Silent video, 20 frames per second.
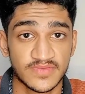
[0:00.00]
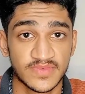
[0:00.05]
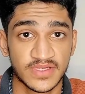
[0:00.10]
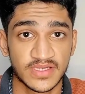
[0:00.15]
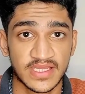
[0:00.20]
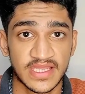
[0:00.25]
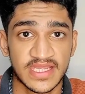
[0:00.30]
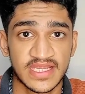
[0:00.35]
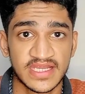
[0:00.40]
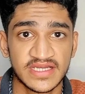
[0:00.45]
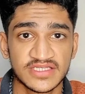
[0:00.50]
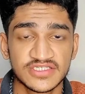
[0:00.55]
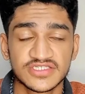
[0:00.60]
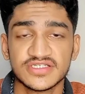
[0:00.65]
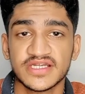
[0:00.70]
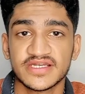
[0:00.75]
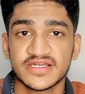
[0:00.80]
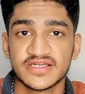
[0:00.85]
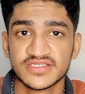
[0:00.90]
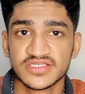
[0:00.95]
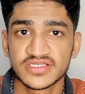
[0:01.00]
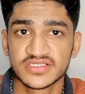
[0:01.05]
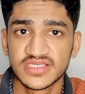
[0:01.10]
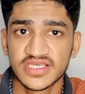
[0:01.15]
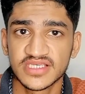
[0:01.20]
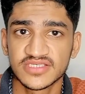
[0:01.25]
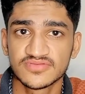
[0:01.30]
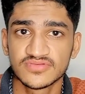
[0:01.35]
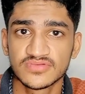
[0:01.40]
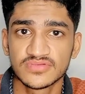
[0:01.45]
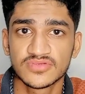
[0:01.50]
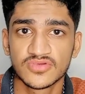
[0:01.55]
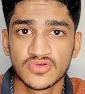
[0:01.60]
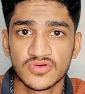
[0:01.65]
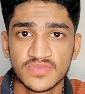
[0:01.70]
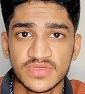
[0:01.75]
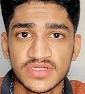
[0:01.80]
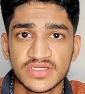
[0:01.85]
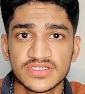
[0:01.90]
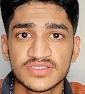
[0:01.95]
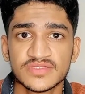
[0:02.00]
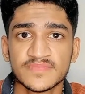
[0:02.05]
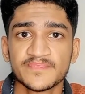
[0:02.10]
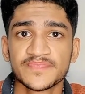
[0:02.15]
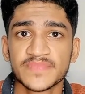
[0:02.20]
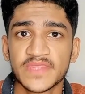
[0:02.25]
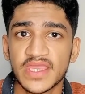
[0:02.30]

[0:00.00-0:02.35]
among ants that are successful nomads